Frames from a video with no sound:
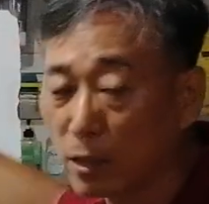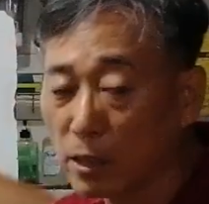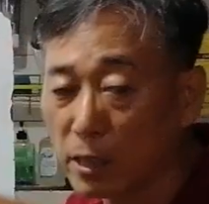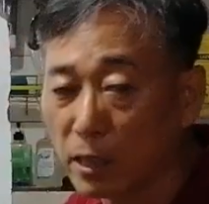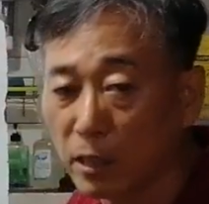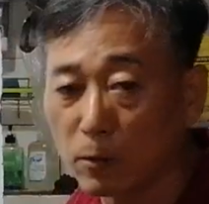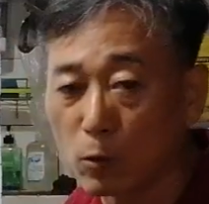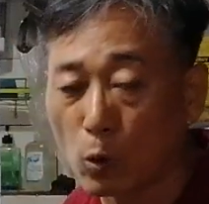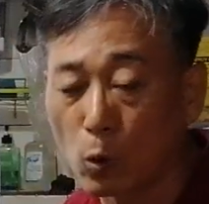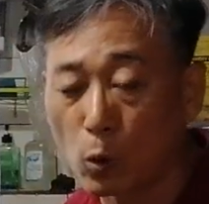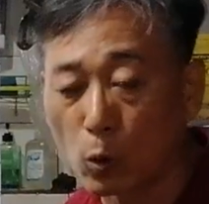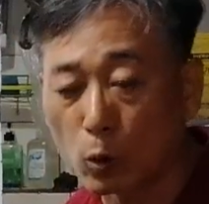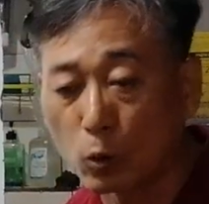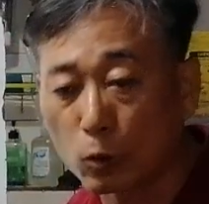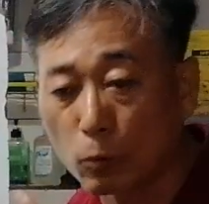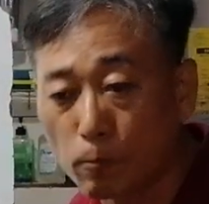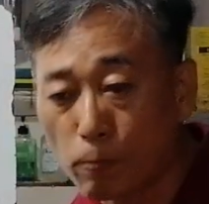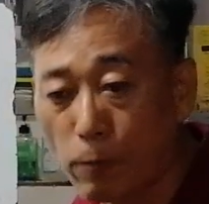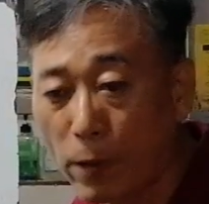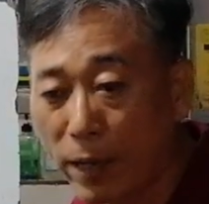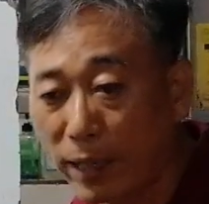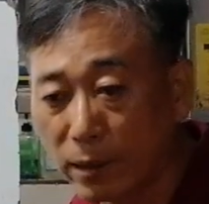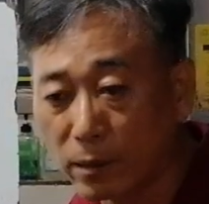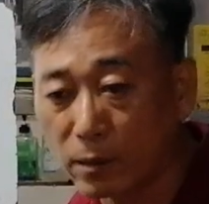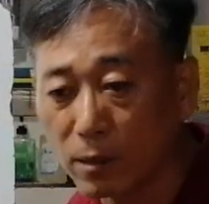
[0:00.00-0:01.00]
battle, in order to
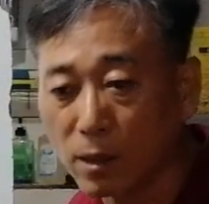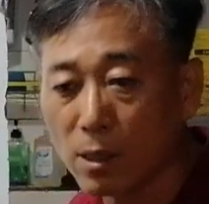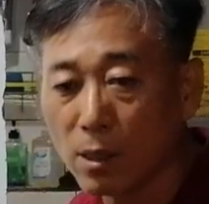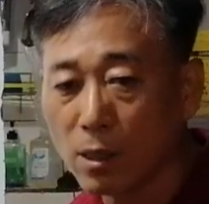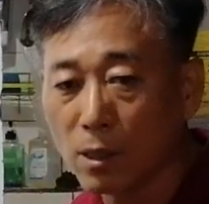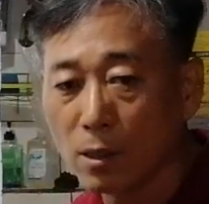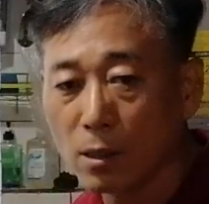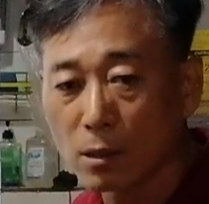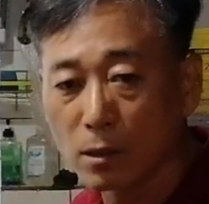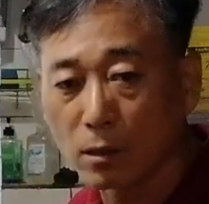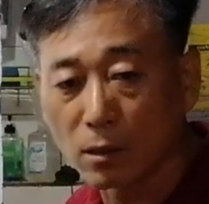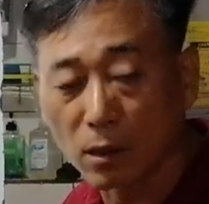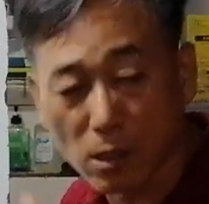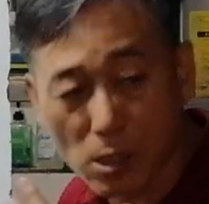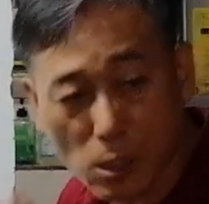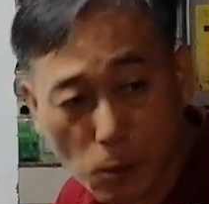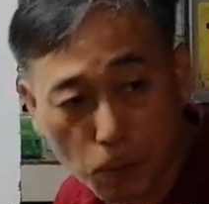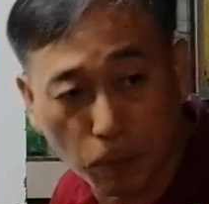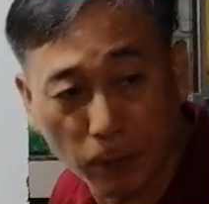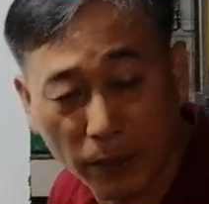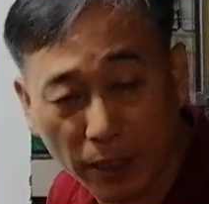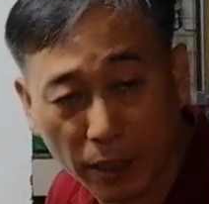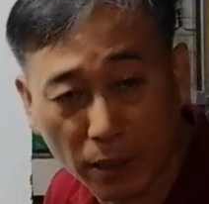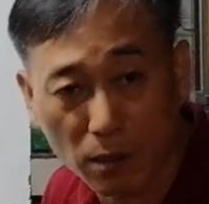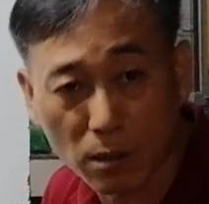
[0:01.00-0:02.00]
fight the
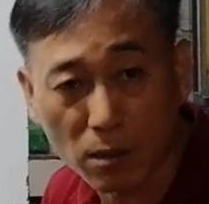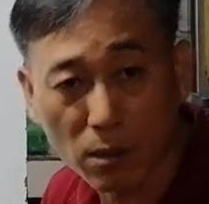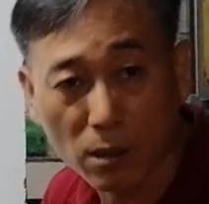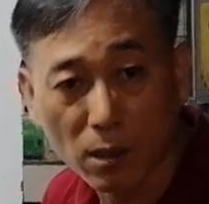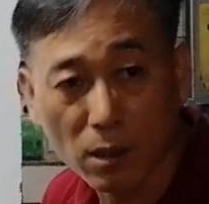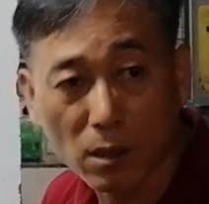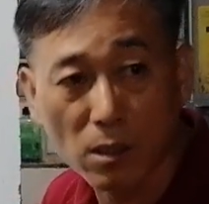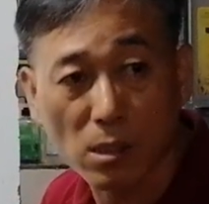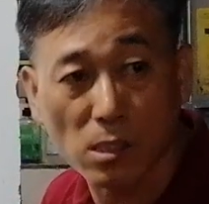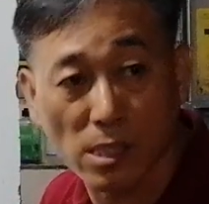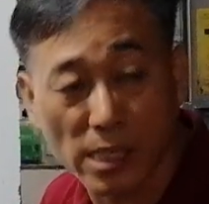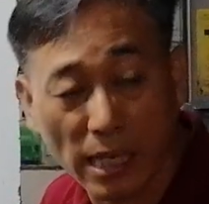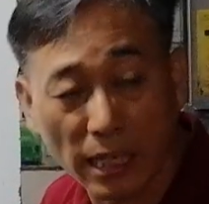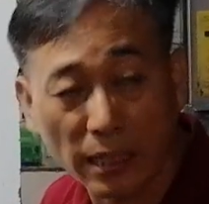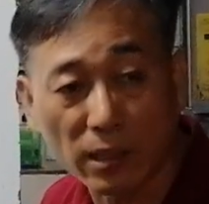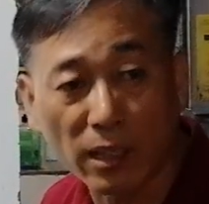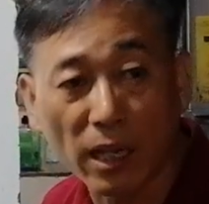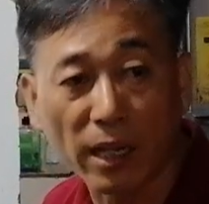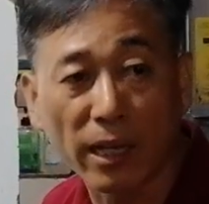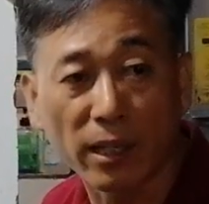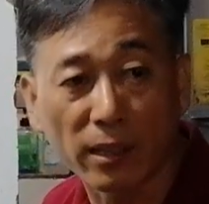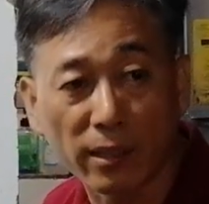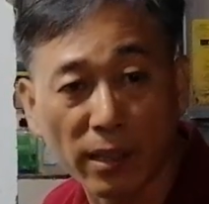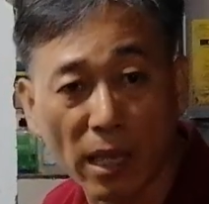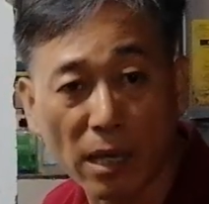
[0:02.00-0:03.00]
spirit,
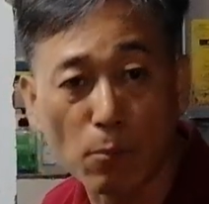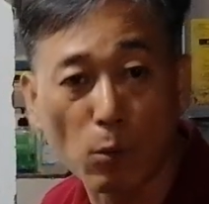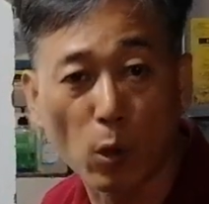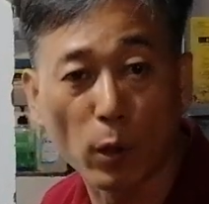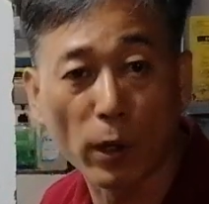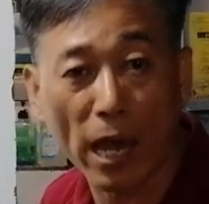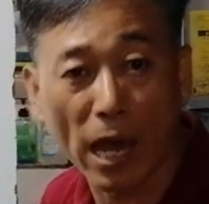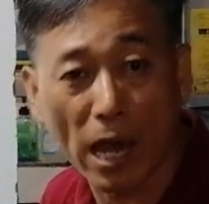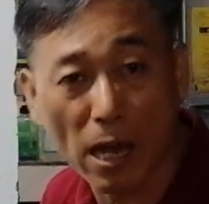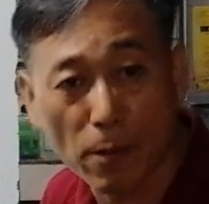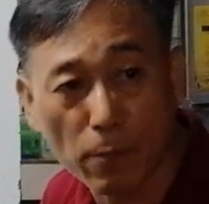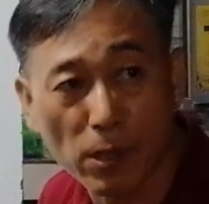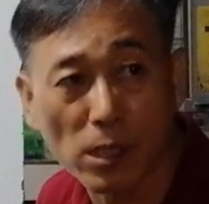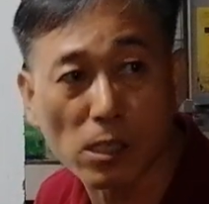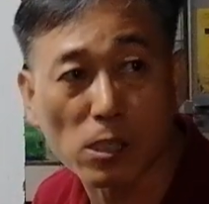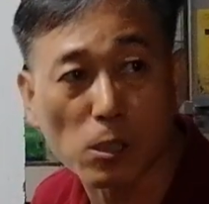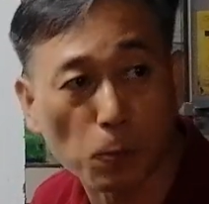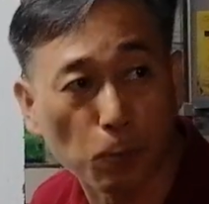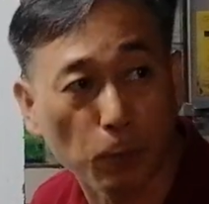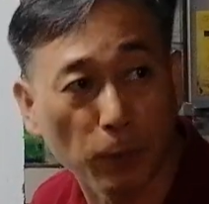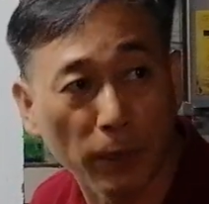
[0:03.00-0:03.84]
Satan and demon, evil